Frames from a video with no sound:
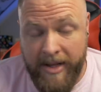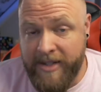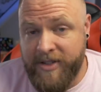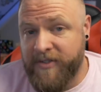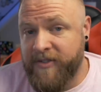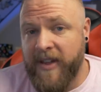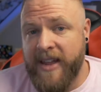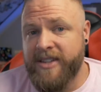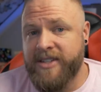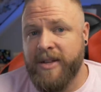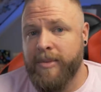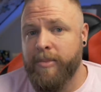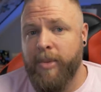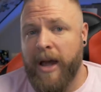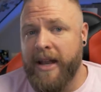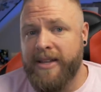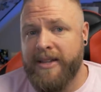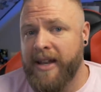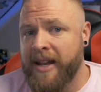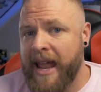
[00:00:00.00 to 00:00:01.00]
let's face it,
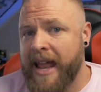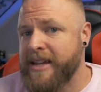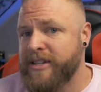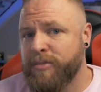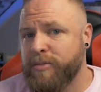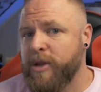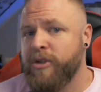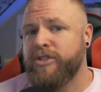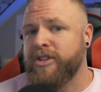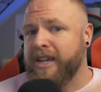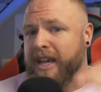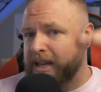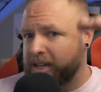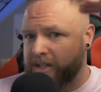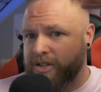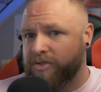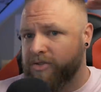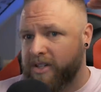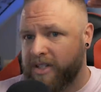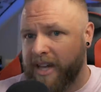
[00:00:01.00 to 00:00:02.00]
by today's music
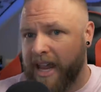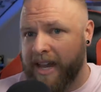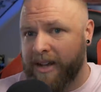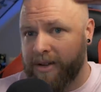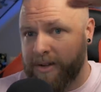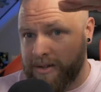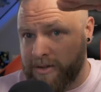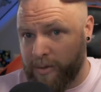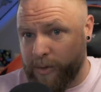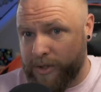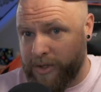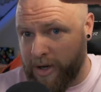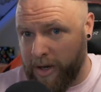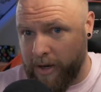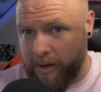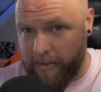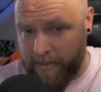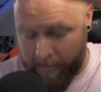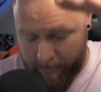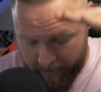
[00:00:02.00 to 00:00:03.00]
industry standards, which
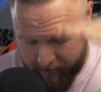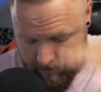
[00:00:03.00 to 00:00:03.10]
are,